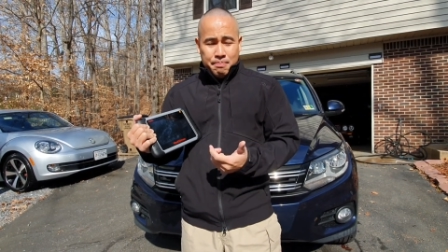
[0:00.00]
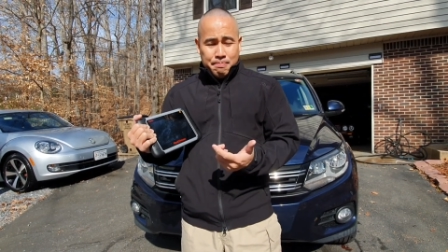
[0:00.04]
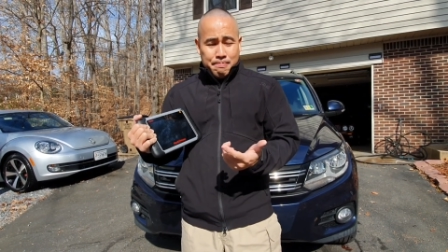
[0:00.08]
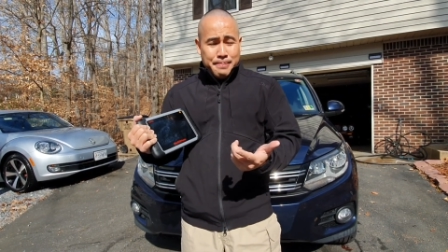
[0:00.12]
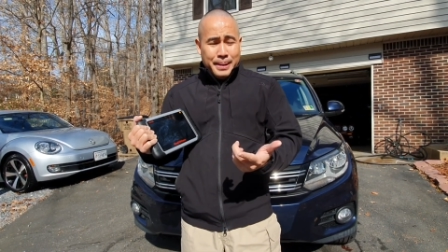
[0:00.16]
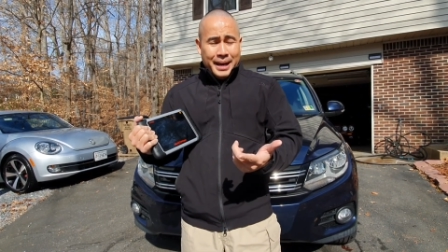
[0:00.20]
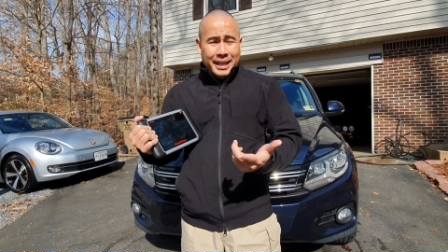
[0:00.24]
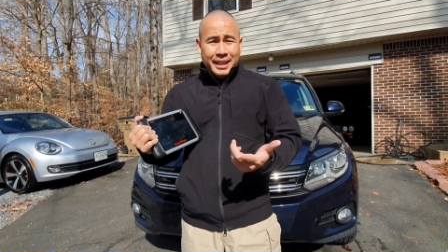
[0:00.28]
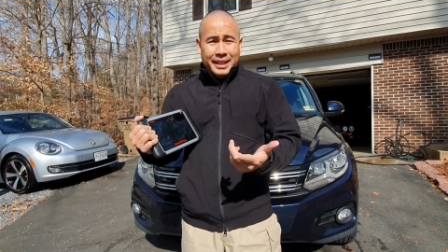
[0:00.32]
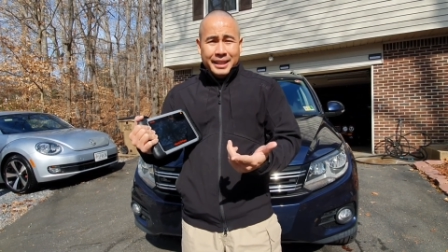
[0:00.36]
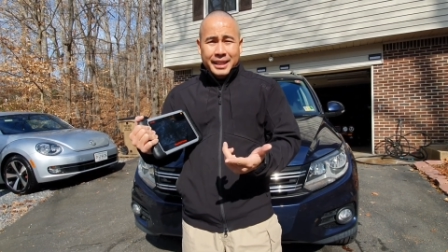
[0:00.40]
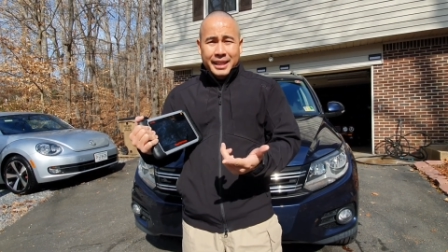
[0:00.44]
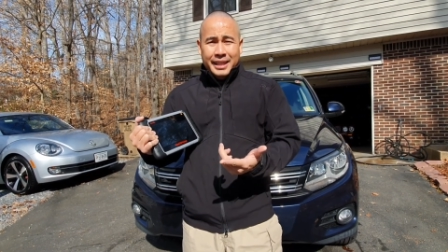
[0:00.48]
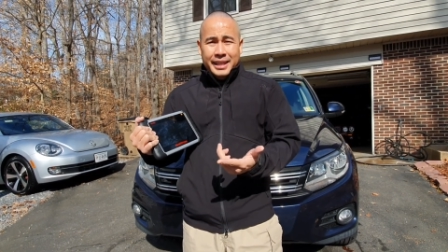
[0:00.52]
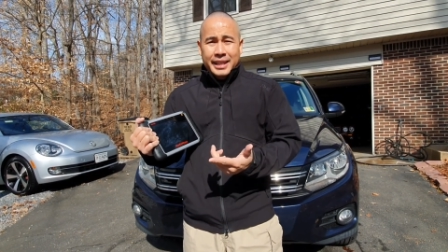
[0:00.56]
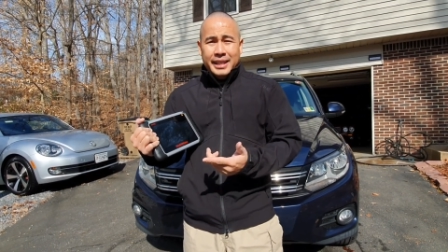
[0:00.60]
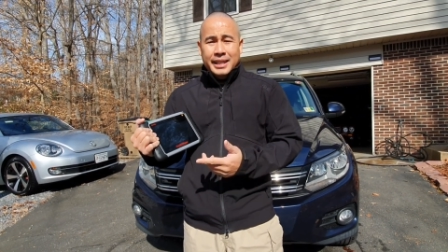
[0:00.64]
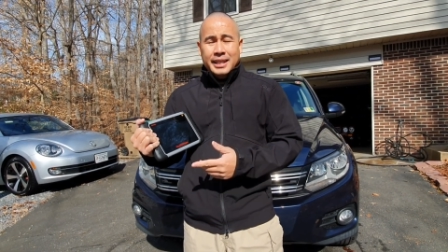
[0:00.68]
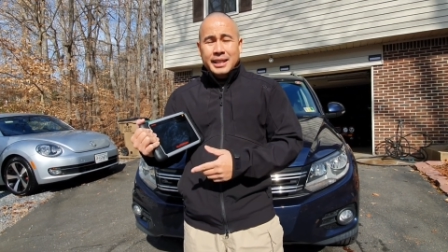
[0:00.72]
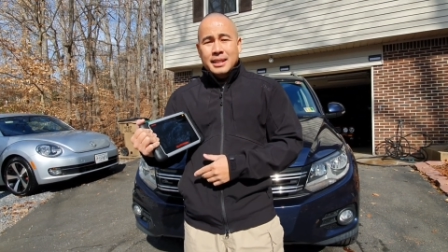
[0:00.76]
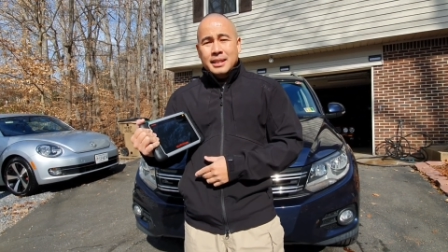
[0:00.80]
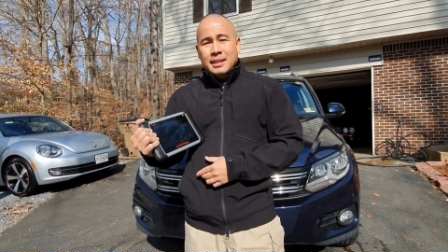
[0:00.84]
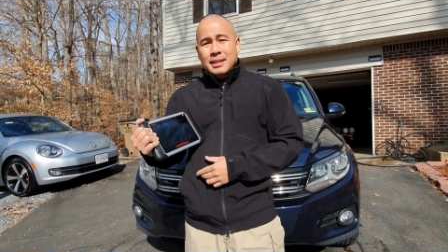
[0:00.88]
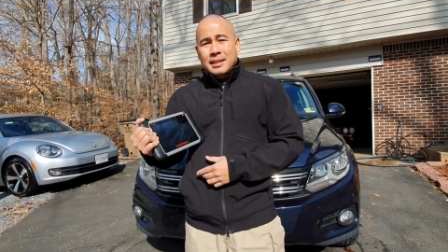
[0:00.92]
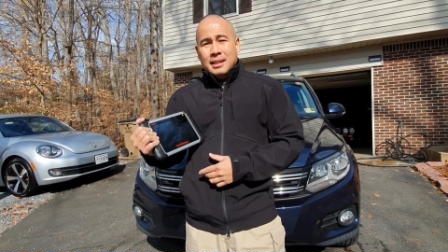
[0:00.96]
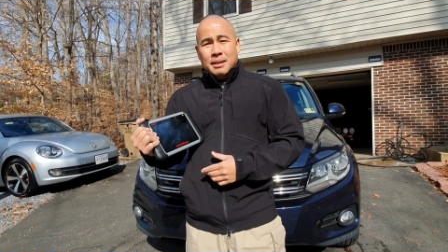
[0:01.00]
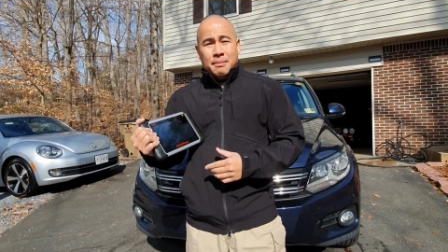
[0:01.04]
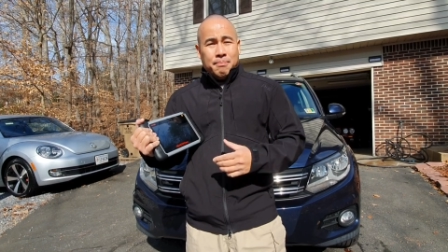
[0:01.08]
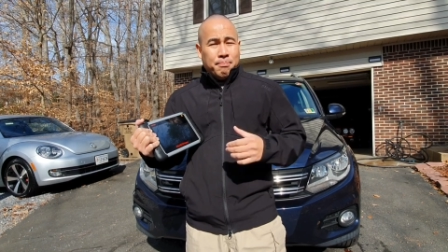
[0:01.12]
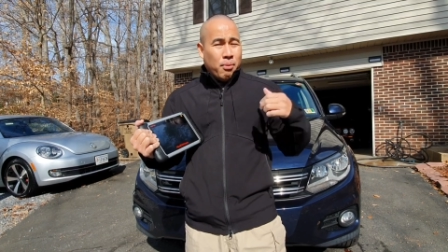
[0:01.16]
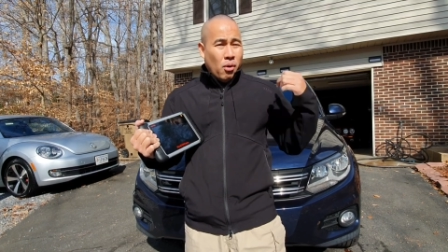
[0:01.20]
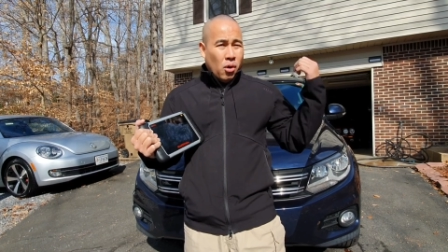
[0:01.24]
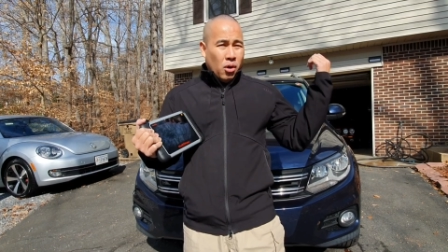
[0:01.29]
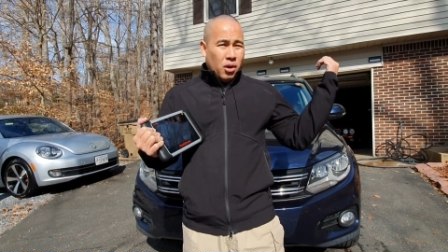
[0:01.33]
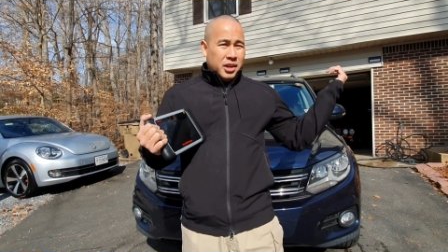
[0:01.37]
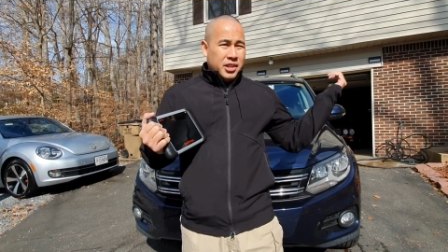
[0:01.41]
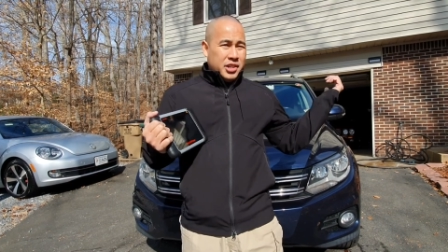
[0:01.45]
Bentley,
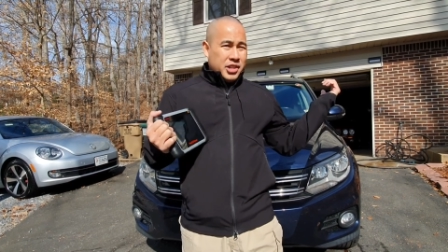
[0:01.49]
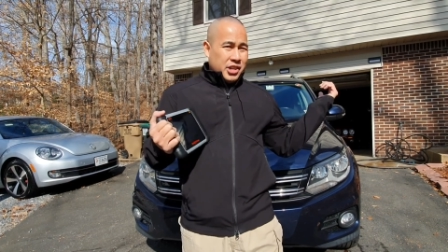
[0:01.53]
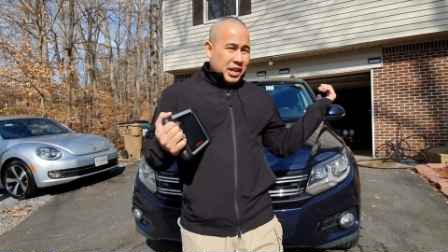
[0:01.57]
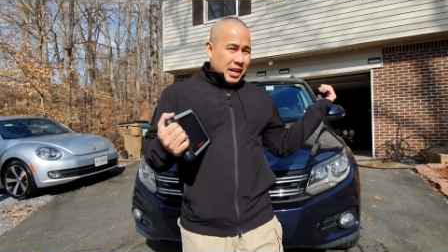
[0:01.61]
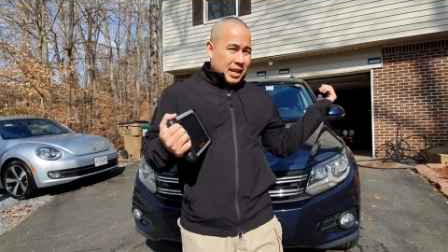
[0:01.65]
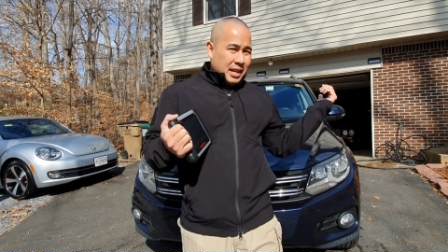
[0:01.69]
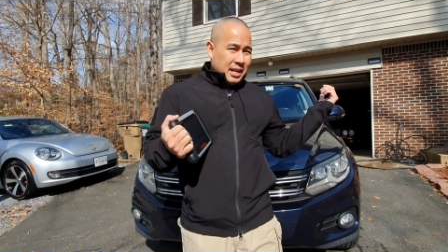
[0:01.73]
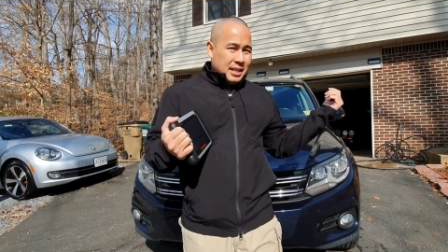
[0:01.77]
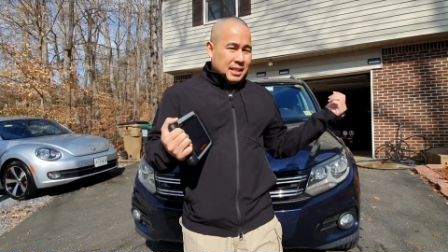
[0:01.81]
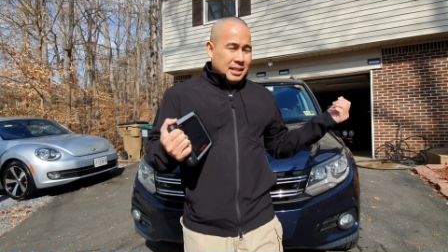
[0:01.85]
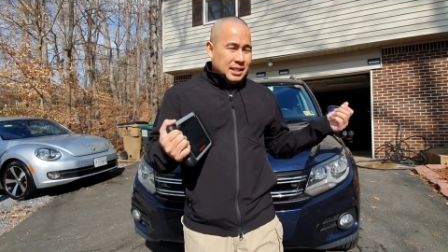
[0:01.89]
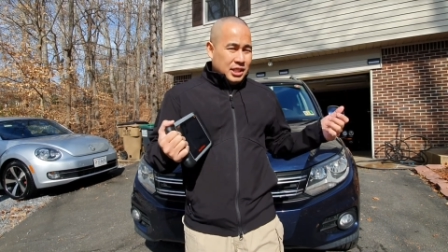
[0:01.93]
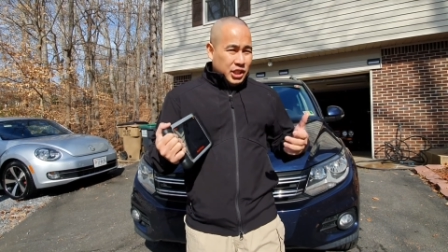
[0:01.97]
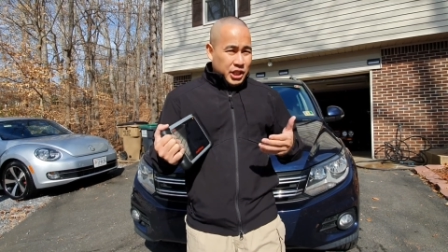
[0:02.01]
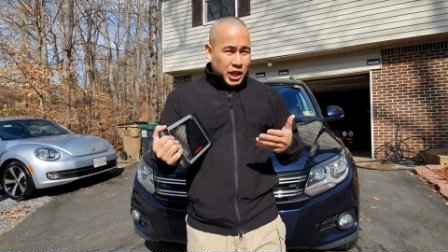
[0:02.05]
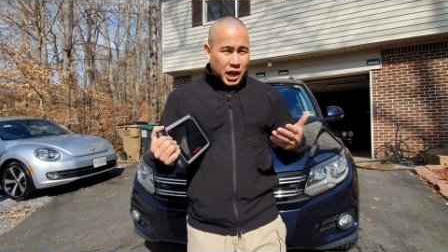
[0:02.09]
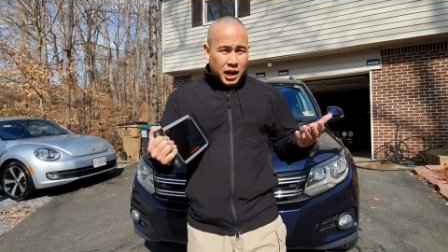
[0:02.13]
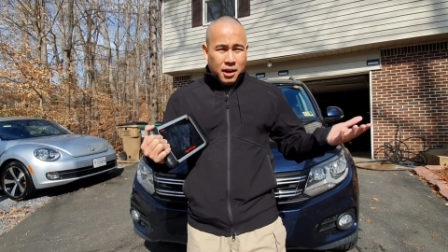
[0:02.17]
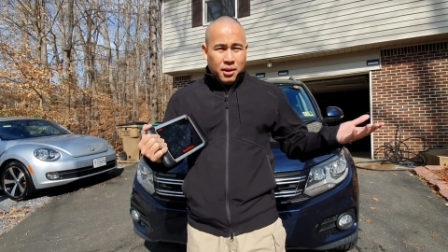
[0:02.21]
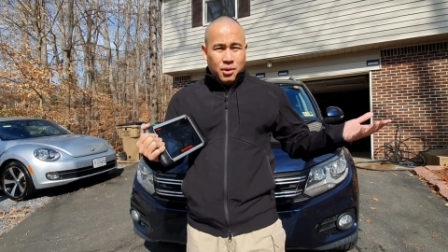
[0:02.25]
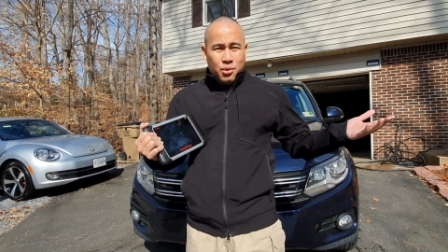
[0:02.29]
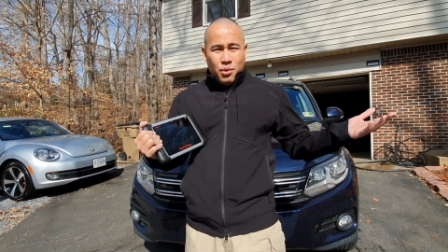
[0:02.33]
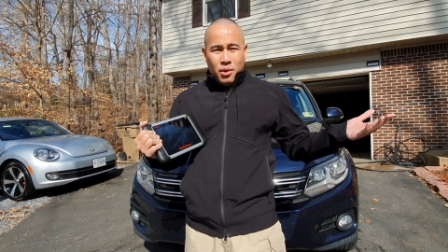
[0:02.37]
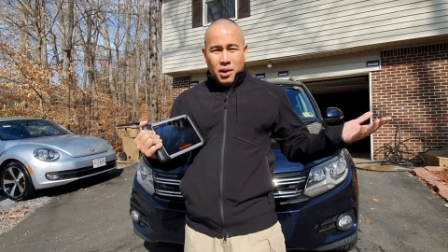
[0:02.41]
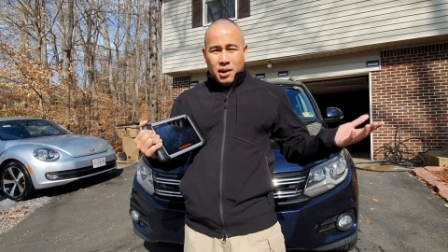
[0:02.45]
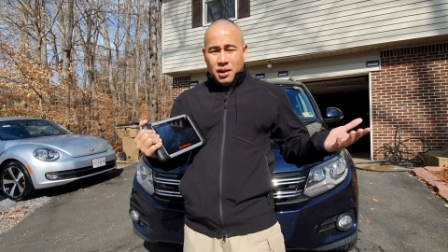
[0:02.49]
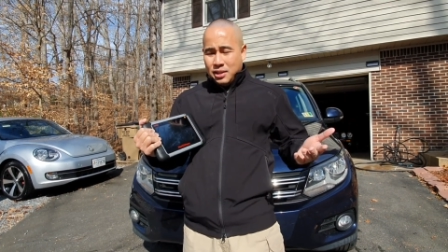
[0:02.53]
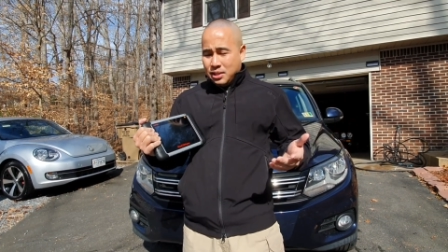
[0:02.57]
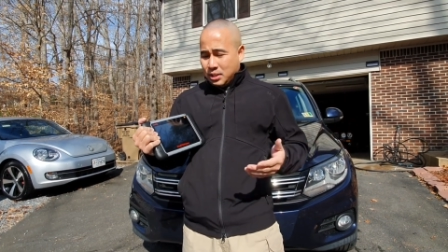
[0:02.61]
Porsche, Jaguar.